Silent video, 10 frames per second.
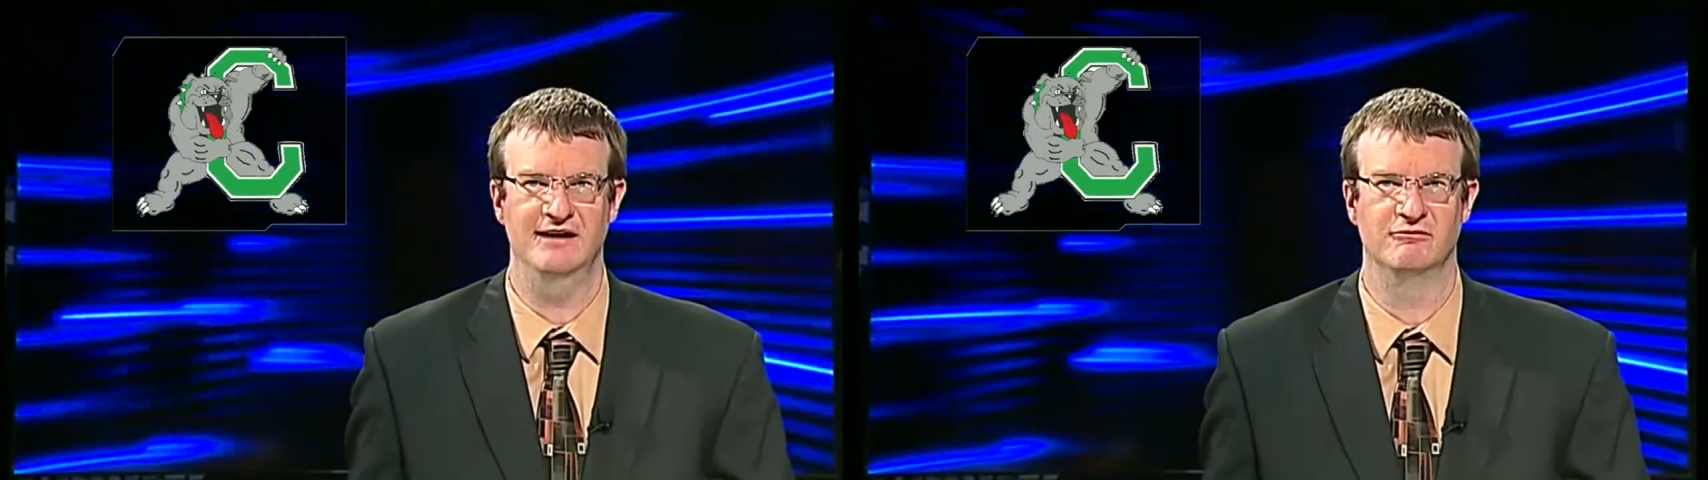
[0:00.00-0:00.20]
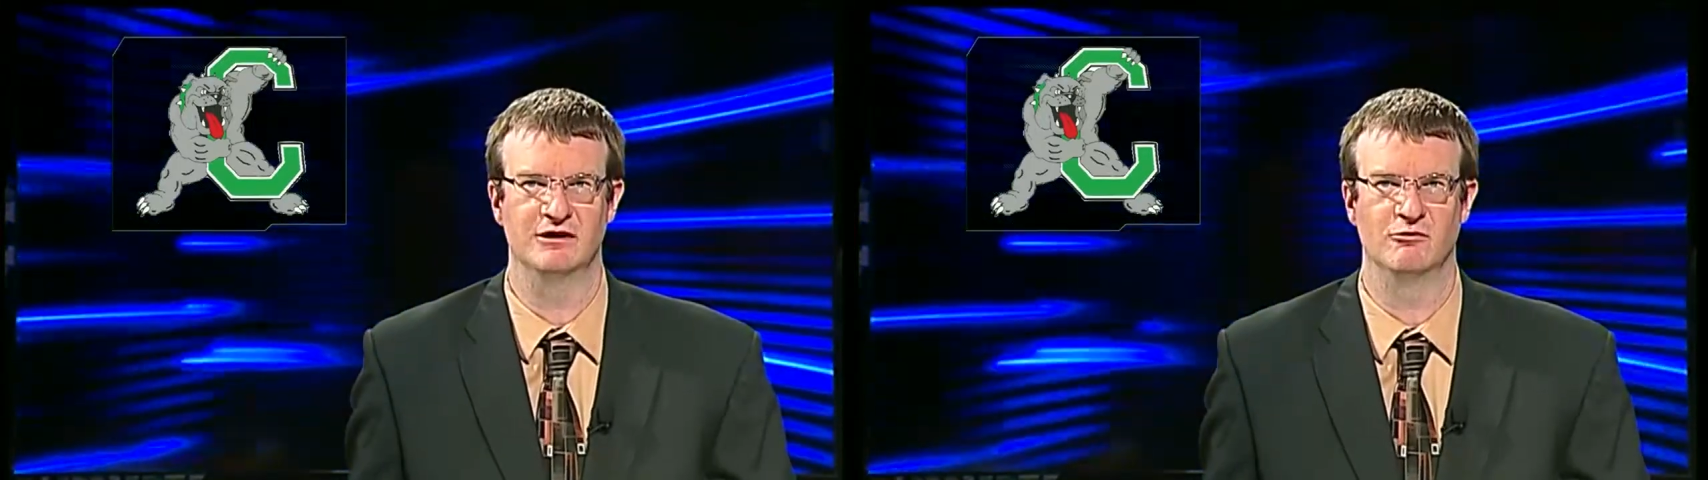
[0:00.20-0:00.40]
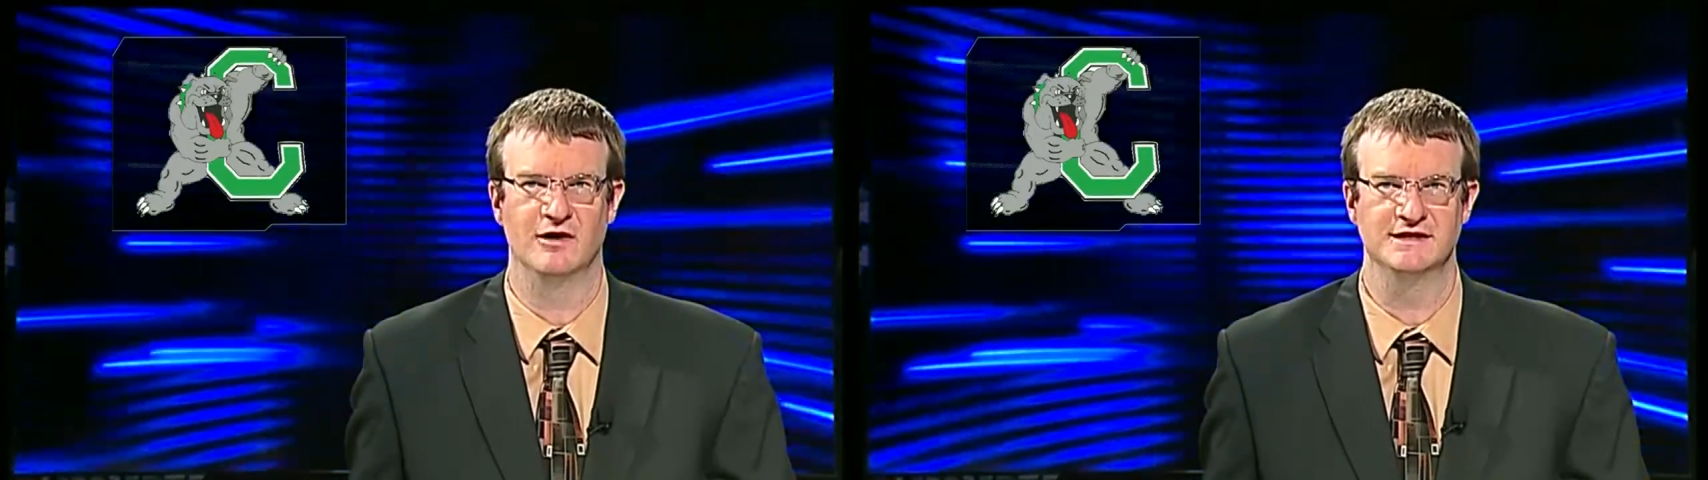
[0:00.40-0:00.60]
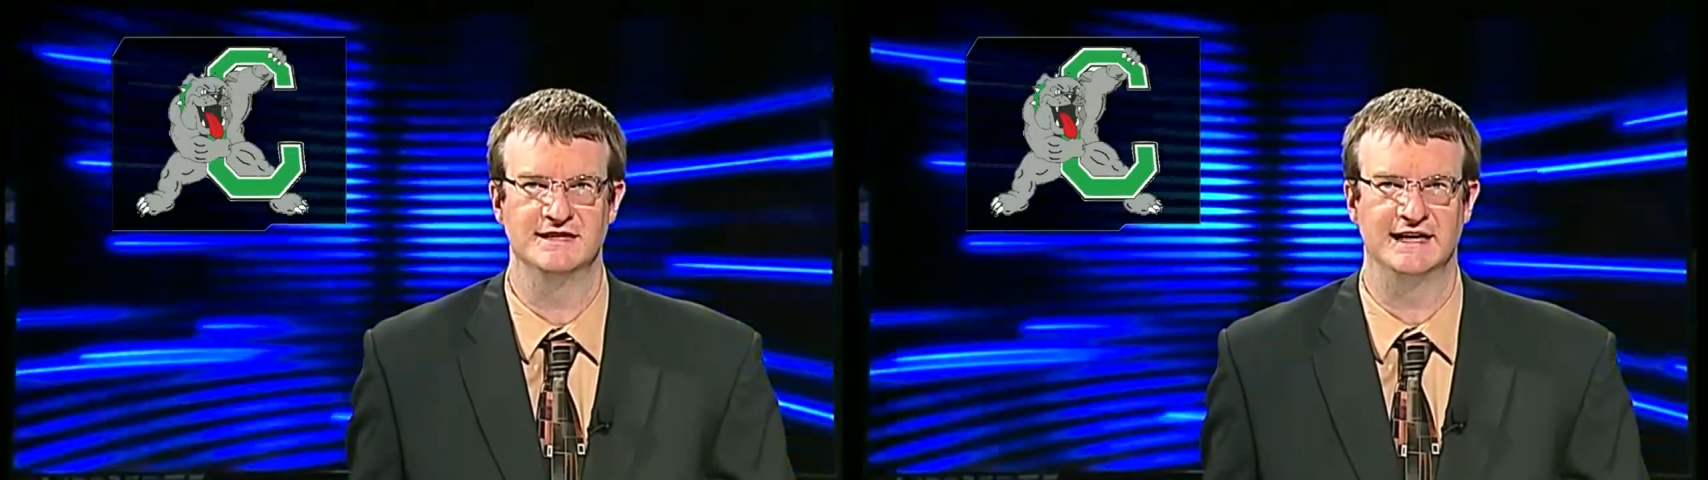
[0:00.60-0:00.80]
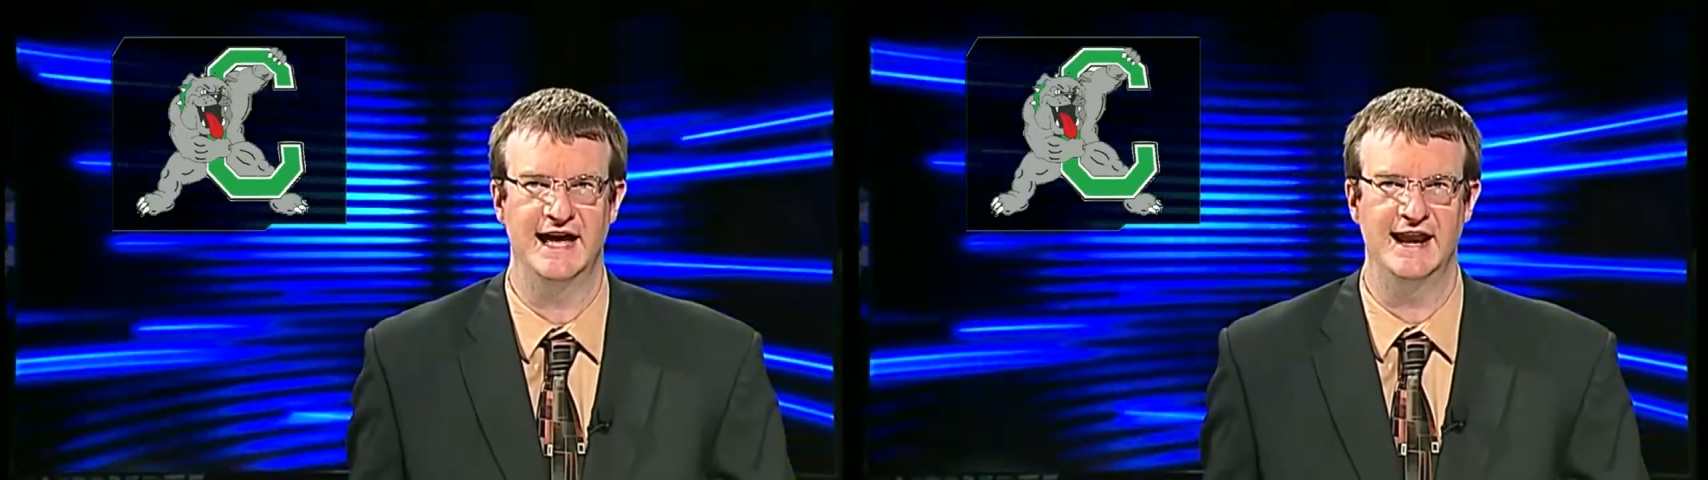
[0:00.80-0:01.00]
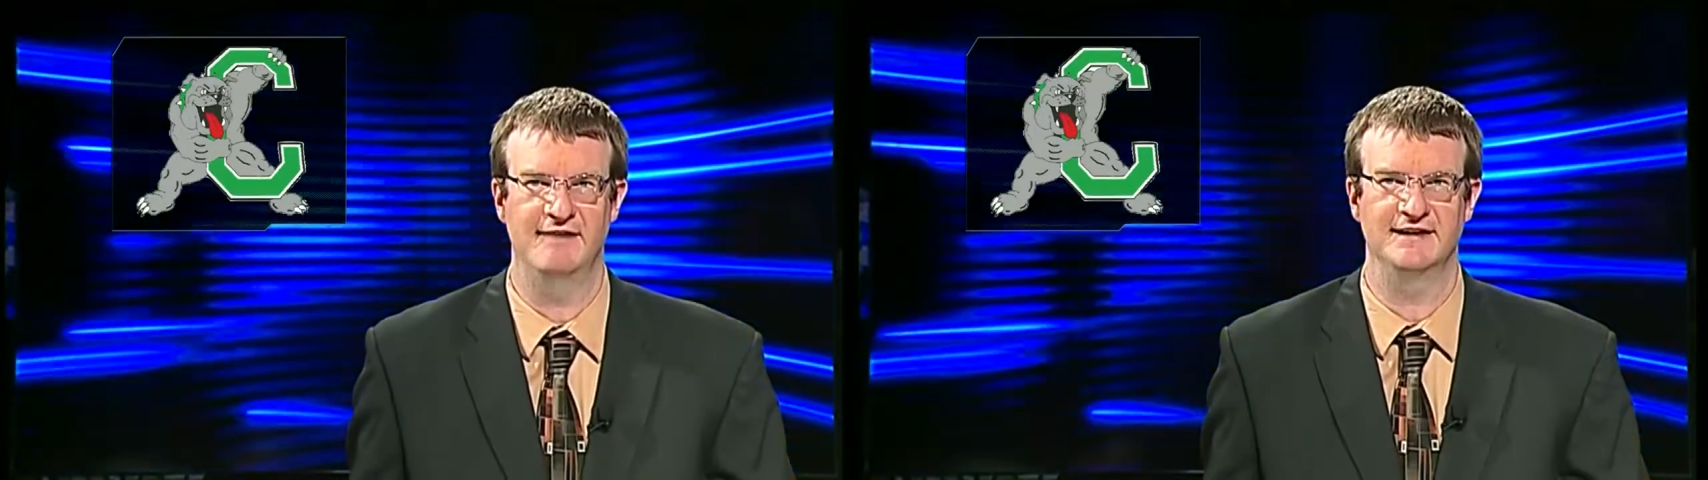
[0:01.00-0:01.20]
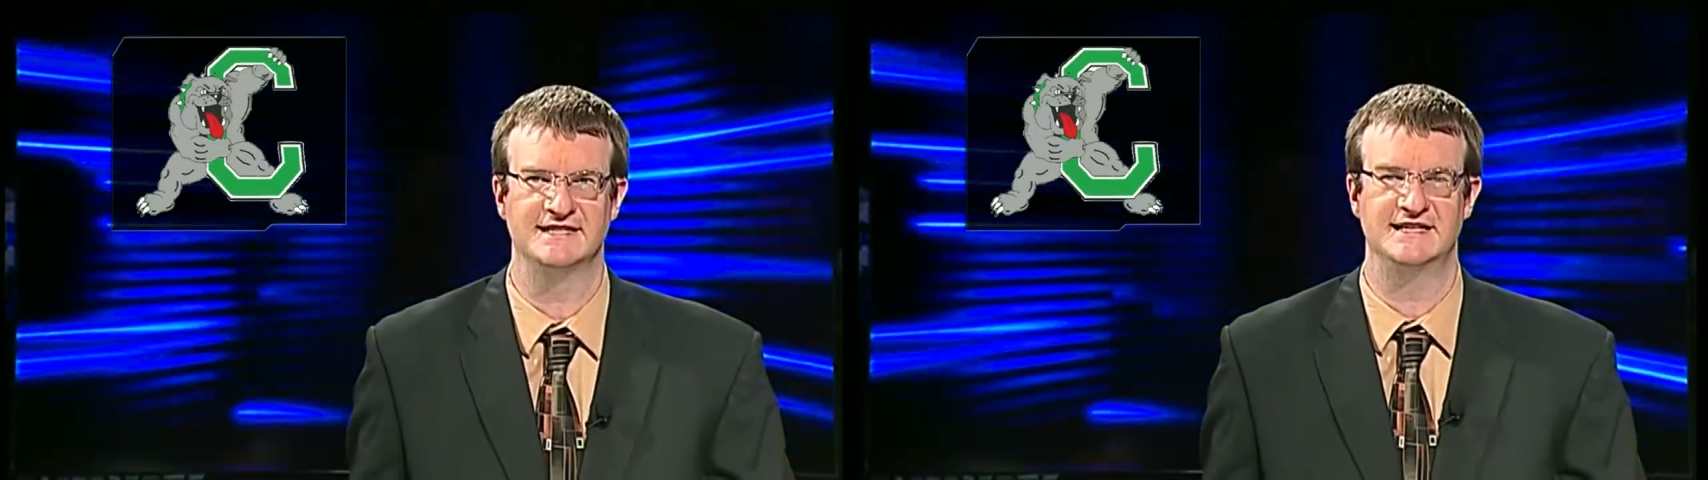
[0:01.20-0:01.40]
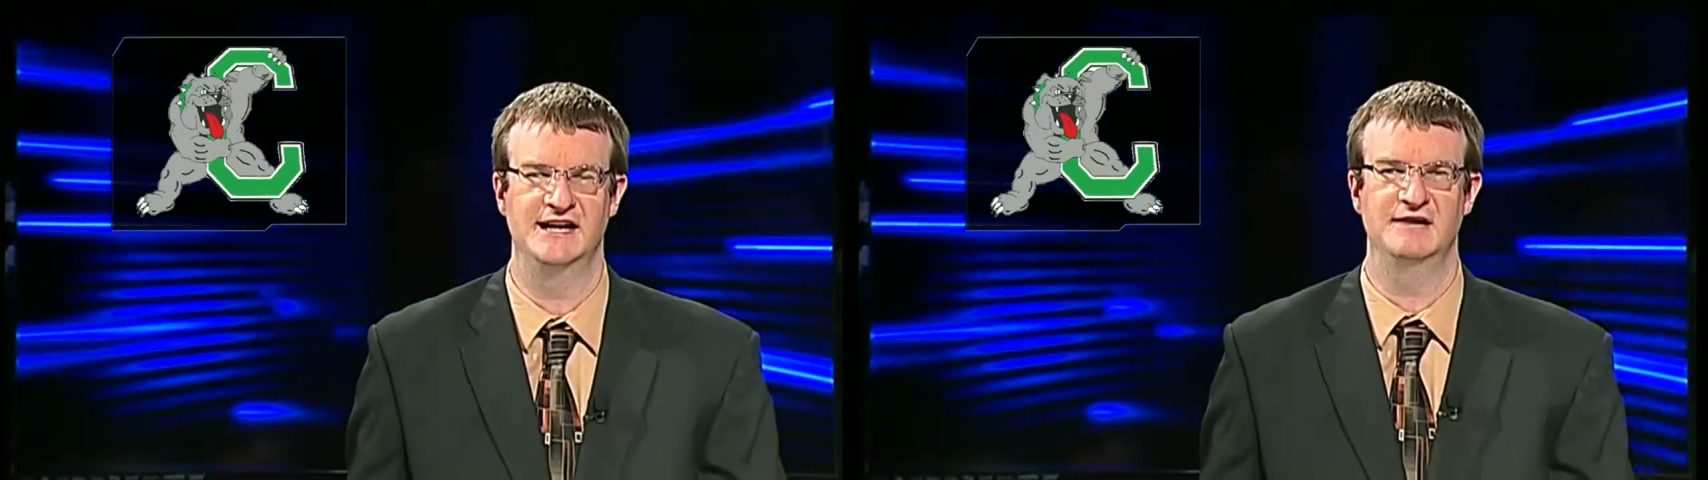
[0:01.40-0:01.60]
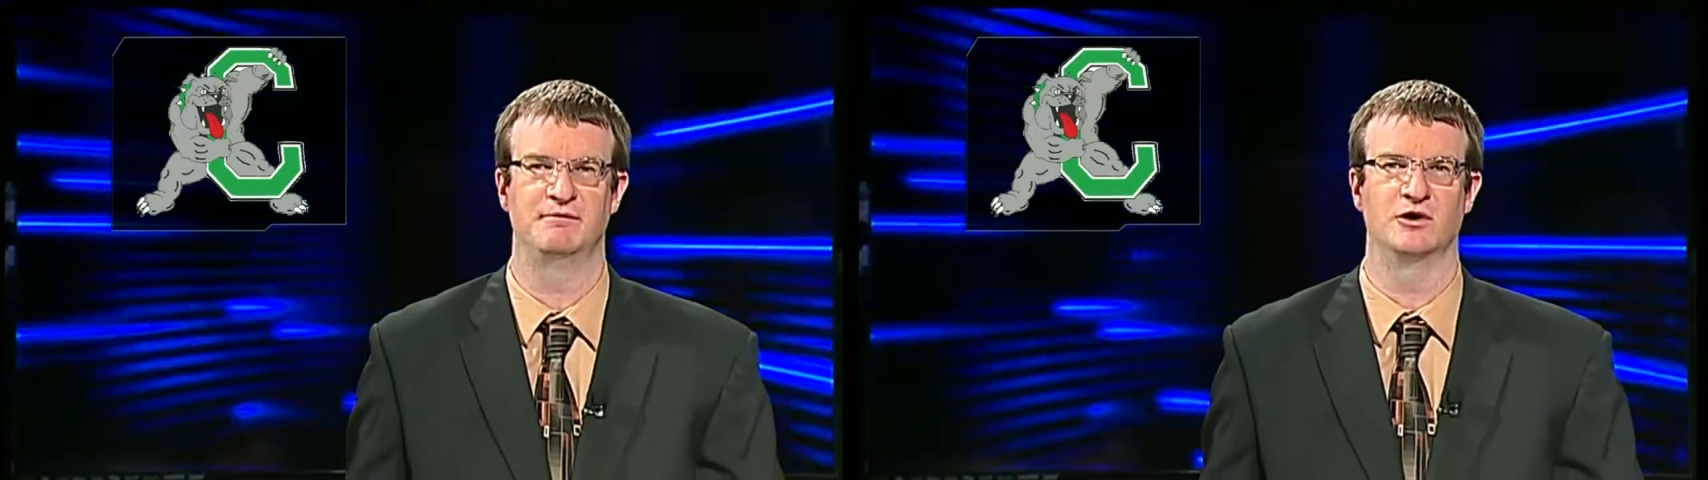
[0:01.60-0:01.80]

and we once again have extended